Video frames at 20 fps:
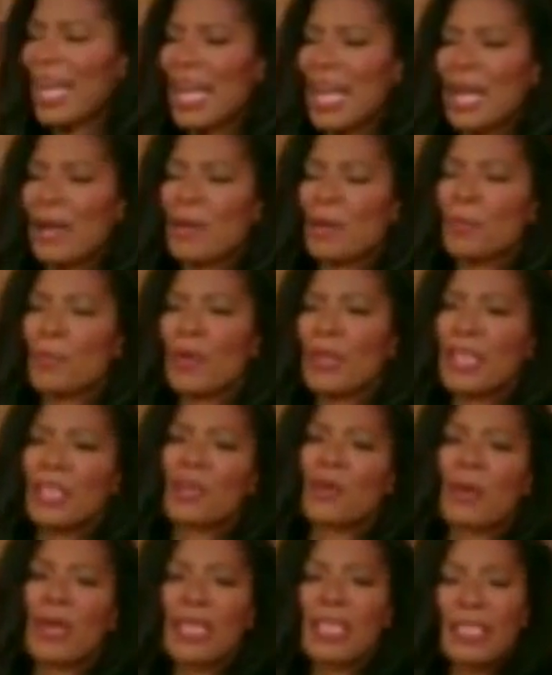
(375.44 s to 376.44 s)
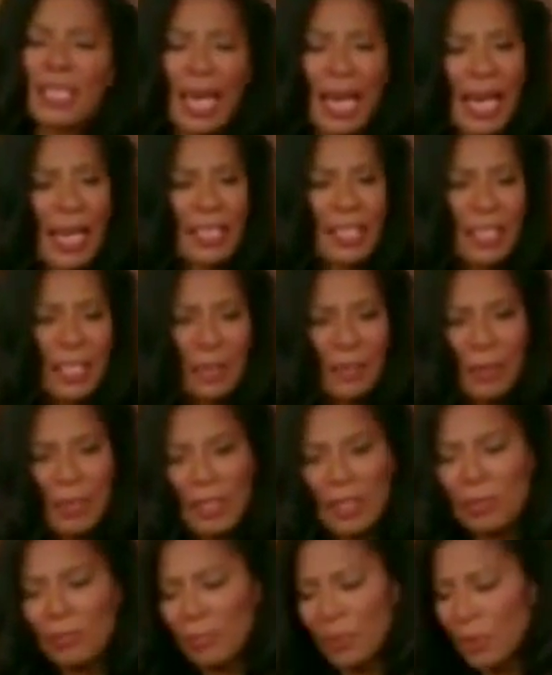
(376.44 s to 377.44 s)
Yeah, I mean, pretty crazy. I actually had
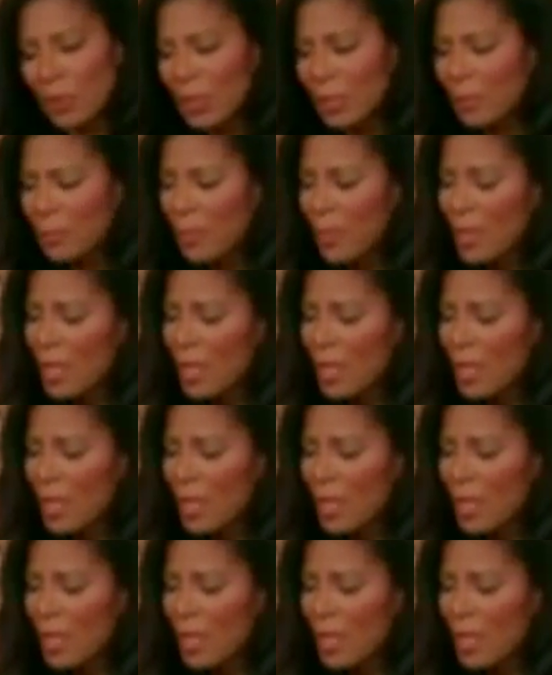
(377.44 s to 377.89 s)
written a book.